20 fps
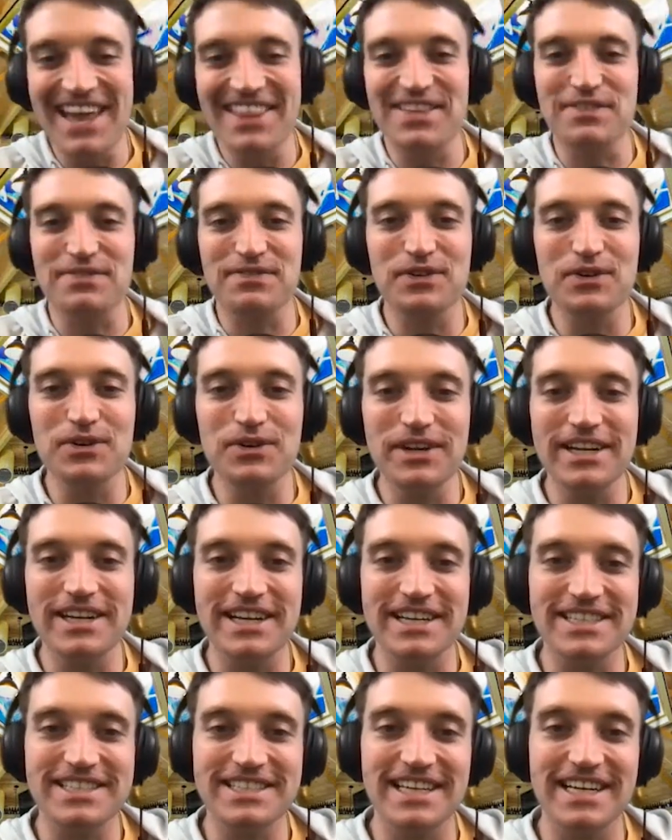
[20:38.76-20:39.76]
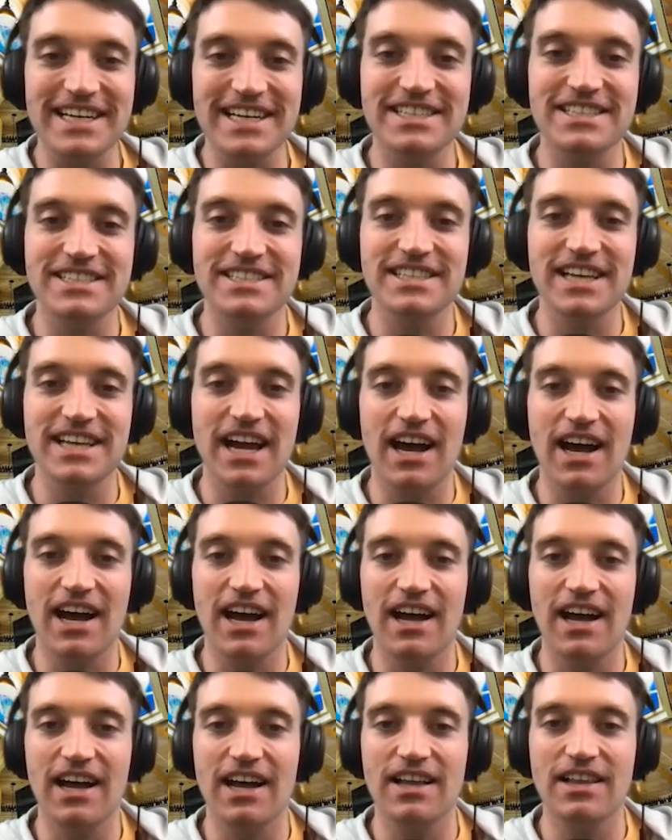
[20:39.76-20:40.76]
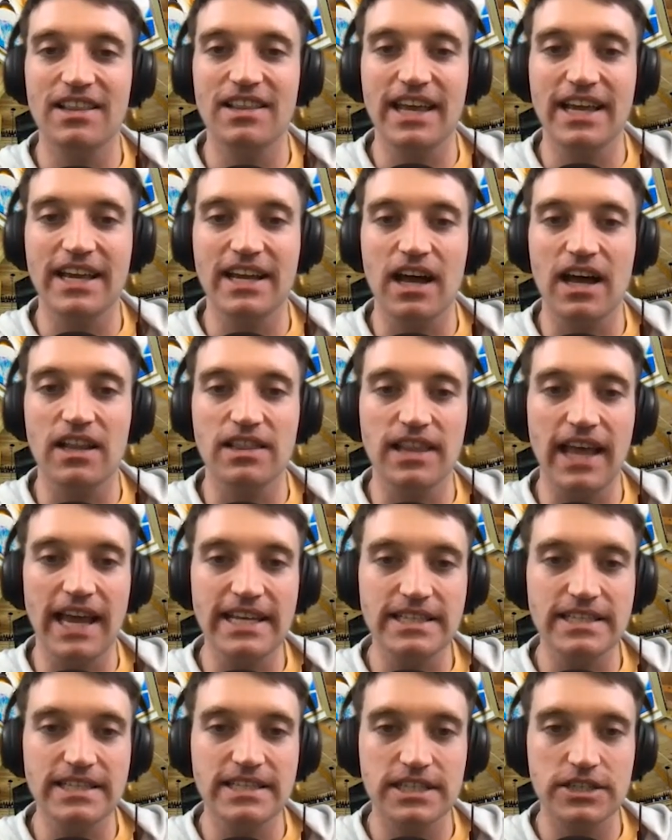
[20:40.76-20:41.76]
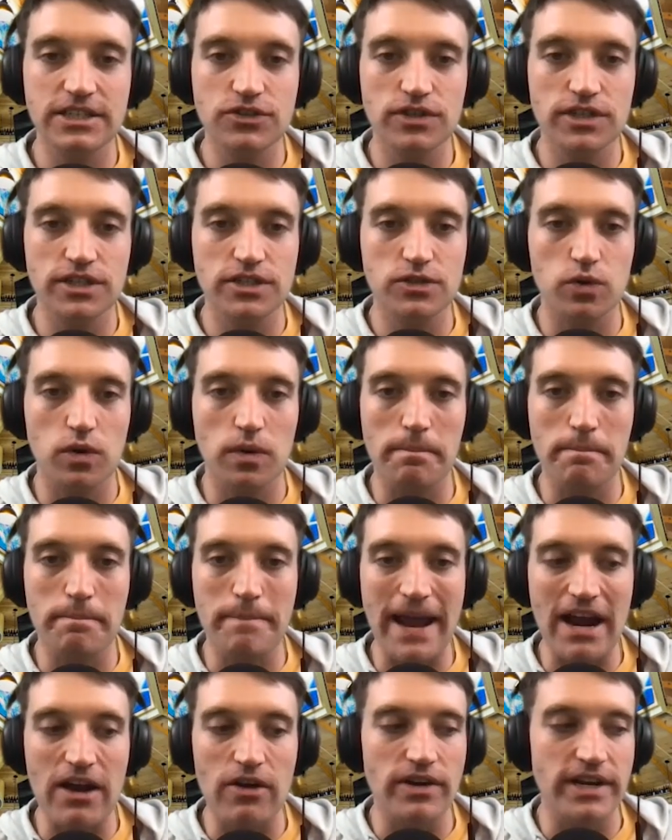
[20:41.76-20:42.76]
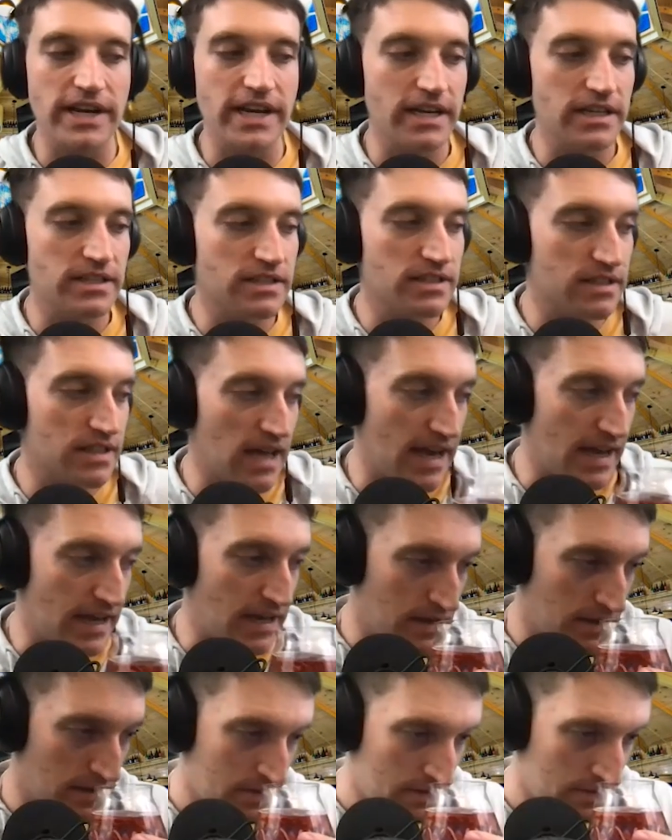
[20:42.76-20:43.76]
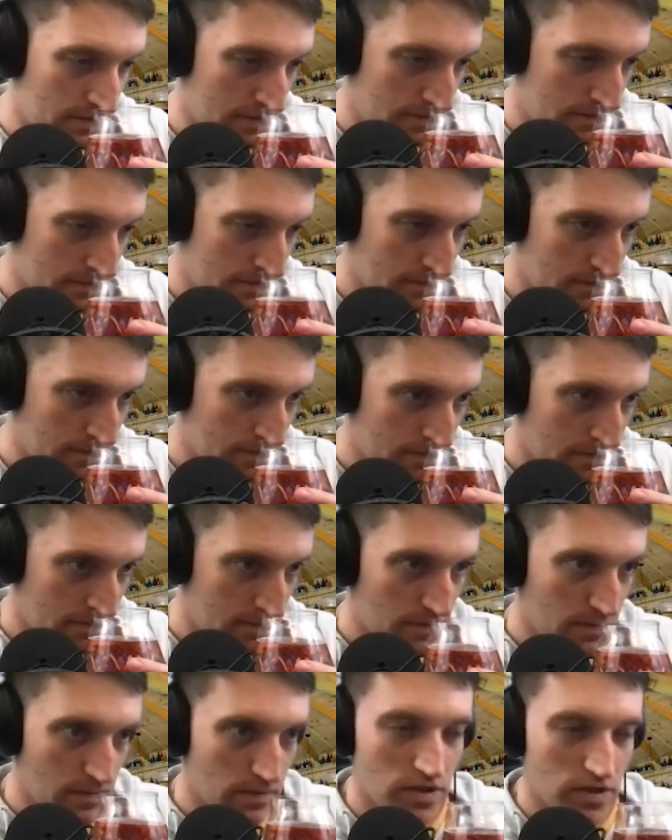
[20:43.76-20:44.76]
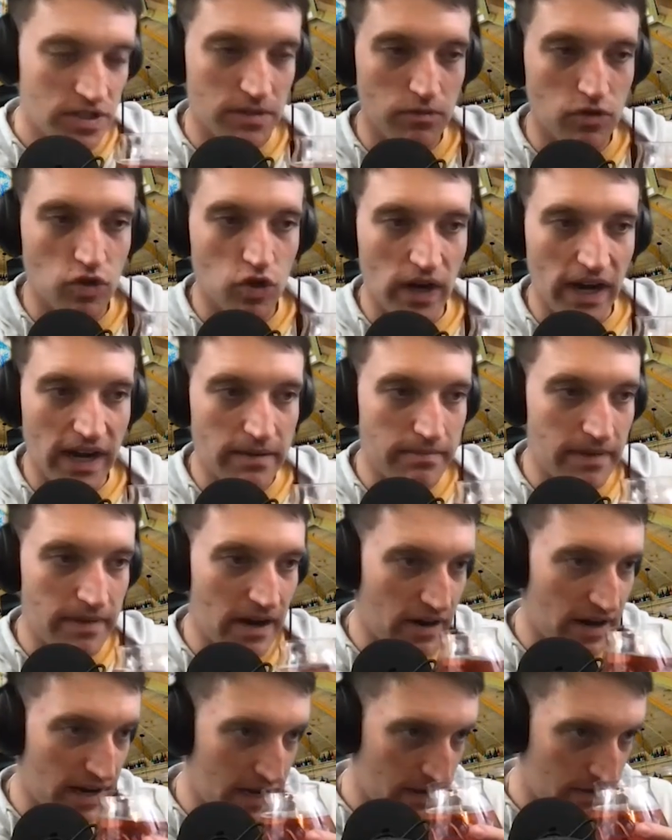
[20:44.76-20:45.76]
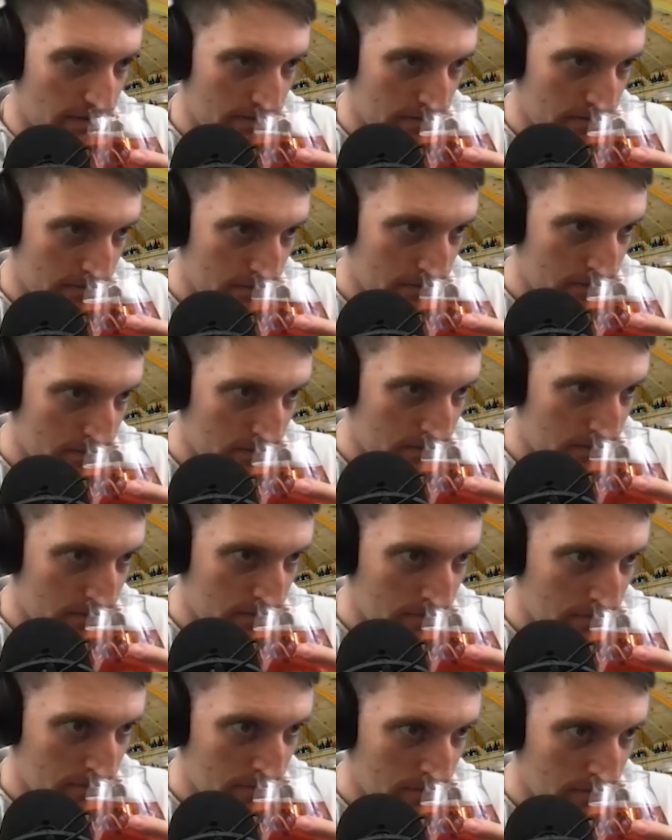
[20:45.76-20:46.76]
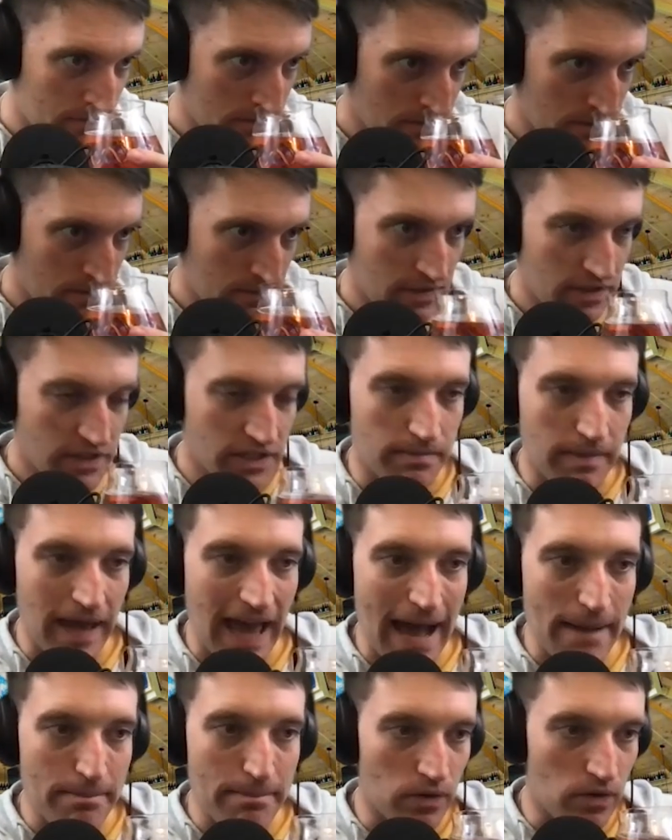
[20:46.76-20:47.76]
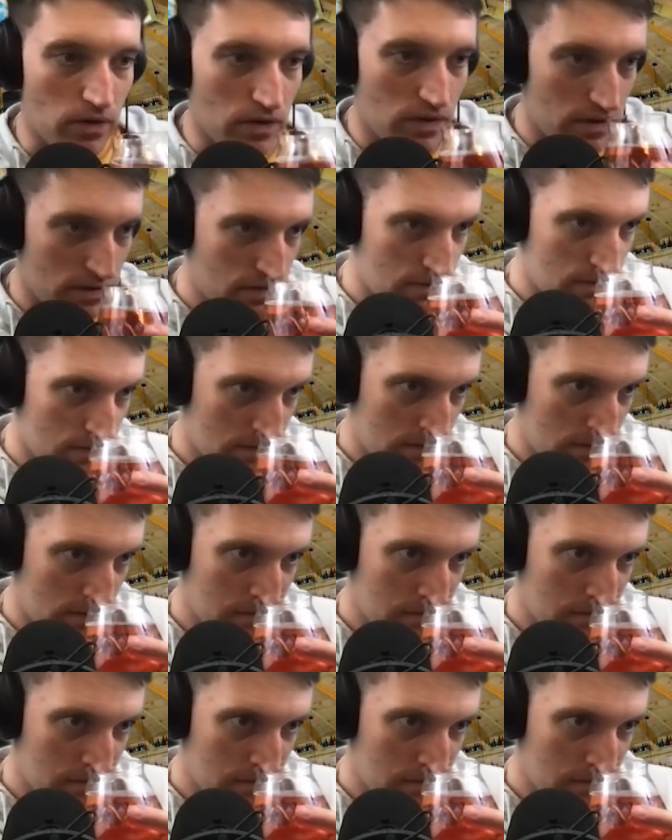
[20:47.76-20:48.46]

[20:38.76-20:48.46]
and the fruitiness is uh like a light citrus or berry. It's like some cranberry, some apple,